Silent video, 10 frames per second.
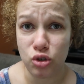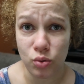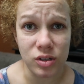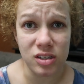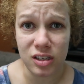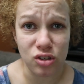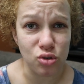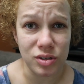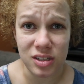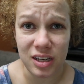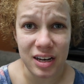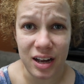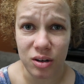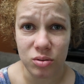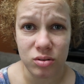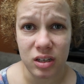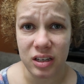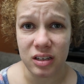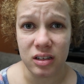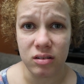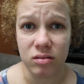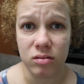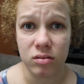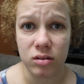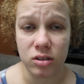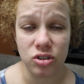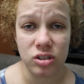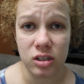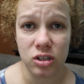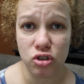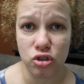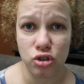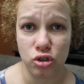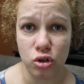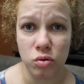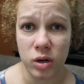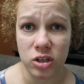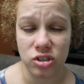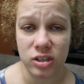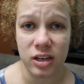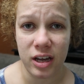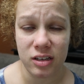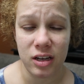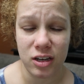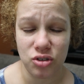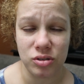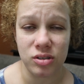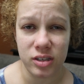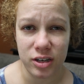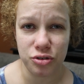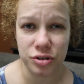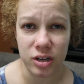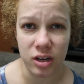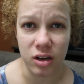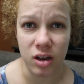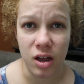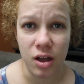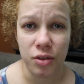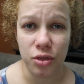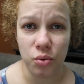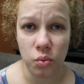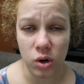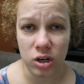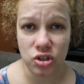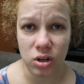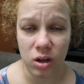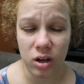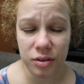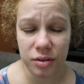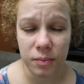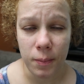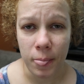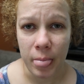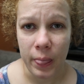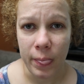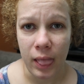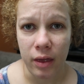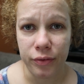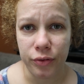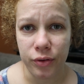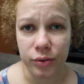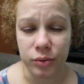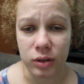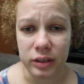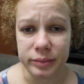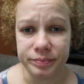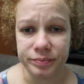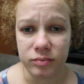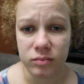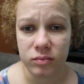and squeezing and squeezing it out, and there's just so much. It's like actually saturating the washcloth. So